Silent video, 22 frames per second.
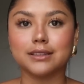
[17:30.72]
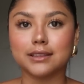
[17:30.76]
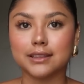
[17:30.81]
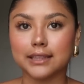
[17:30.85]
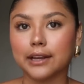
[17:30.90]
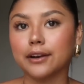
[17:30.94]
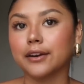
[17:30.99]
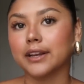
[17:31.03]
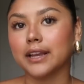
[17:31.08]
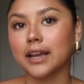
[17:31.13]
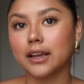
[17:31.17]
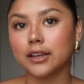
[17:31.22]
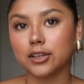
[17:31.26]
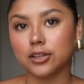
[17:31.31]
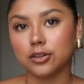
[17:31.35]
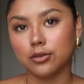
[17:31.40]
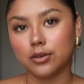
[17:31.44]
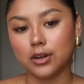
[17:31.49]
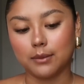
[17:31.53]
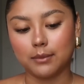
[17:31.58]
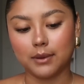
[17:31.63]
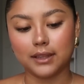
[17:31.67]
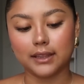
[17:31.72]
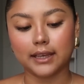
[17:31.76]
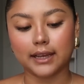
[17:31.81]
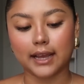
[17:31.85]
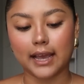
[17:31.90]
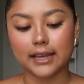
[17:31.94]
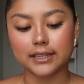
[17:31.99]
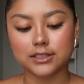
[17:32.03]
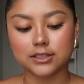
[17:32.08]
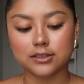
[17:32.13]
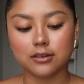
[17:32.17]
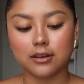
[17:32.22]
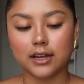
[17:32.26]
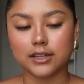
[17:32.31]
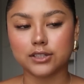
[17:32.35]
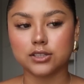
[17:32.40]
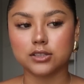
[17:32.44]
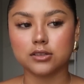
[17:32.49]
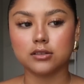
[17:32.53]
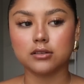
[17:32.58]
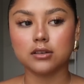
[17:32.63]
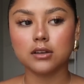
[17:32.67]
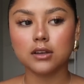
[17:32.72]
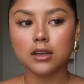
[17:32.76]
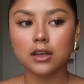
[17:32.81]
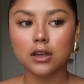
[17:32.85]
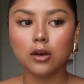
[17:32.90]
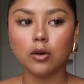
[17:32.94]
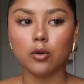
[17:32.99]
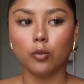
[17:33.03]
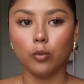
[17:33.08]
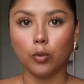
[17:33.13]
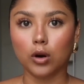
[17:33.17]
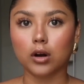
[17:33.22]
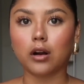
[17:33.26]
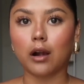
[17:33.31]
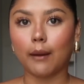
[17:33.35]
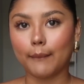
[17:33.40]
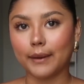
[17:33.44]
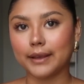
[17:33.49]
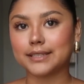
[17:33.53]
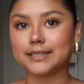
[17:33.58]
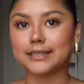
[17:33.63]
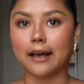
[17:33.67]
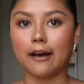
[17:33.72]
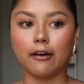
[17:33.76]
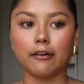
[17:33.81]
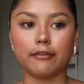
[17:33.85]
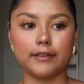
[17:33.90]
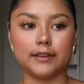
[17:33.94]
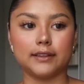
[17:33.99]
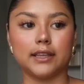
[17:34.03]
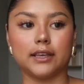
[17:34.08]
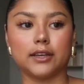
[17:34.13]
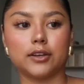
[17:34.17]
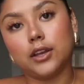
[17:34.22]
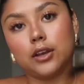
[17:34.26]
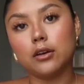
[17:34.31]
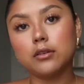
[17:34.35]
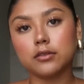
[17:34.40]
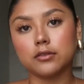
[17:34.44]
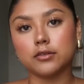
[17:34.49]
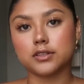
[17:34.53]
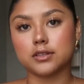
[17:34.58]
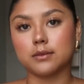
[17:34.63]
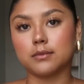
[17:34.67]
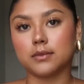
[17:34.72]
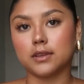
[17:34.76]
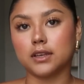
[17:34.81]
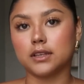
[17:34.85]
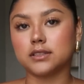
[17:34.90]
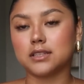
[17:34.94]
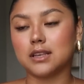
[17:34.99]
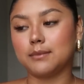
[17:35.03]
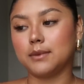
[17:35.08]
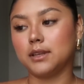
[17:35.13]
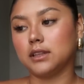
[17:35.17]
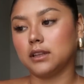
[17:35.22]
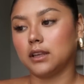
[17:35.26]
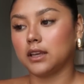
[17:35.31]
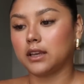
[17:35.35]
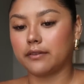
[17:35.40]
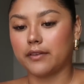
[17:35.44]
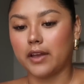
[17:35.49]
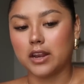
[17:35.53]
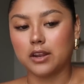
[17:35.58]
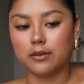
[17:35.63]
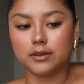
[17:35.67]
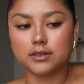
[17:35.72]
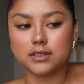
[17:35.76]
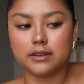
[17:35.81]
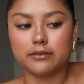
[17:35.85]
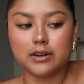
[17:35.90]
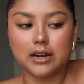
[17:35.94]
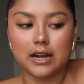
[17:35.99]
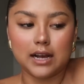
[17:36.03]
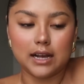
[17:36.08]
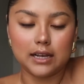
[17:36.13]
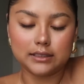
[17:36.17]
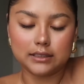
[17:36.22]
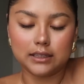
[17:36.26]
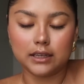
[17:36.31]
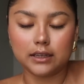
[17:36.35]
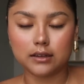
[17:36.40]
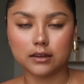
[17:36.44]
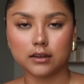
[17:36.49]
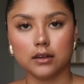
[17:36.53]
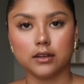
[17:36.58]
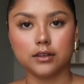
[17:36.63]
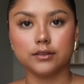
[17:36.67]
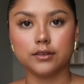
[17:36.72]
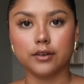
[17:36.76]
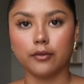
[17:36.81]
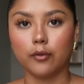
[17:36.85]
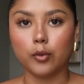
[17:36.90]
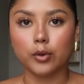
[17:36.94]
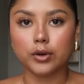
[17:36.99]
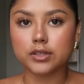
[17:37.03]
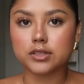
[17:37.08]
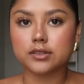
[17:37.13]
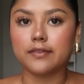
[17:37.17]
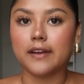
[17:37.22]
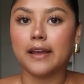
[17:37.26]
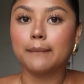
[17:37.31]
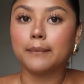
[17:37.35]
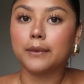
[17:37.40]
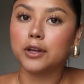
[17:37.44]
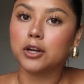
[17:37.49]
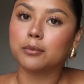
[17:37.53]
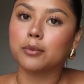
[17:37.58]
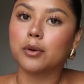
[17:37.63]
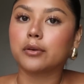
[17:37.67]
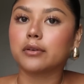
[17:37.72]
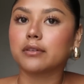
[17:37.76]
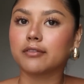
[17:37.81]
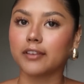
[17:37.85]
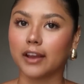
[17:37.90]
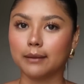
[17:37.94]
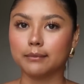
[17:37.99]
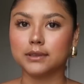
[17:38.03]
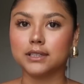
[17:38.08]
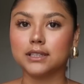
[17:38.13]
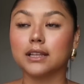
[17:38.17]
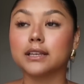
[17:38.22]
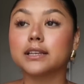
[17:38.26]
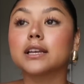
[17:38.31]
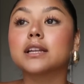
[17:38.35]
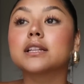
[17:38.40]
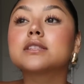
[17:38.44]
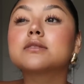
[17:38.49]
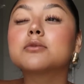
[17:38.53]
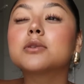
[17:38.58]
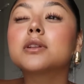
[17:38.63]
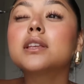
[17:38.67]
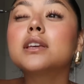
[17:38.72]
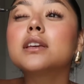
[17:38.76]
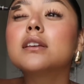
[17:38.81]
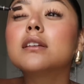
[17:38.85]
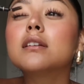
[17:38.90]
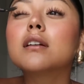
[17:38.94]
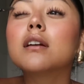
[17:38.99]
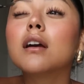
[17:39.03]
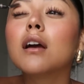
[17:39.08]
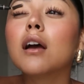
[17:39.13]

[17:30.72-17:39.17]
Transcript: there yet, you know what I mean? Like I still had to work on myself and like go through some things. I mean, like if anyone's ever had like a divorced family or broken family, like it's really